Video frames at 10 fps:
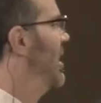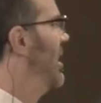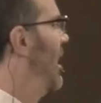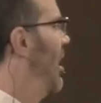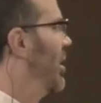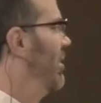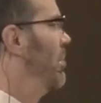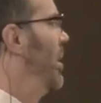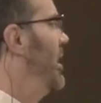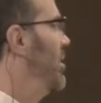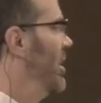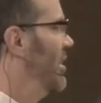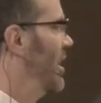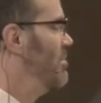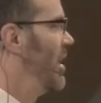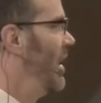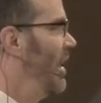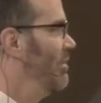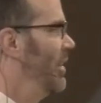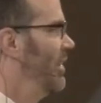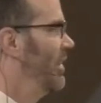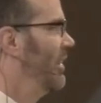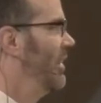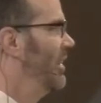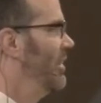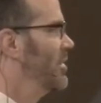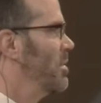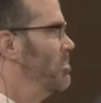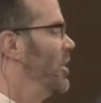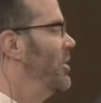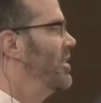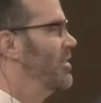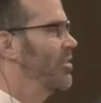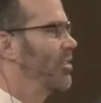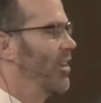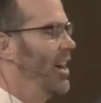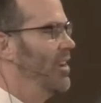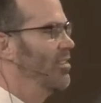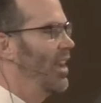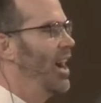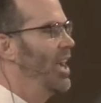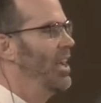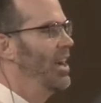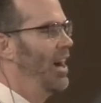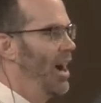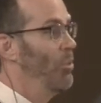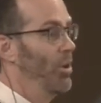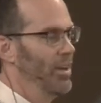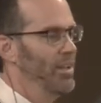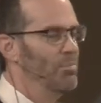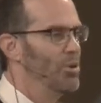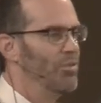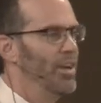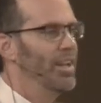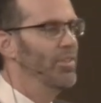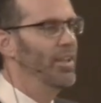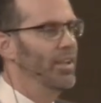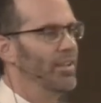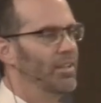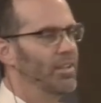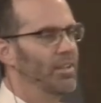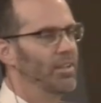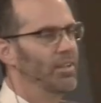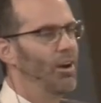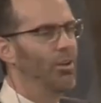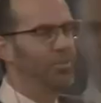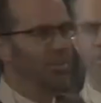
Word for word: I'll give up anything that I might have it. There's a beauty to this Christ. I, I want him over anything. All to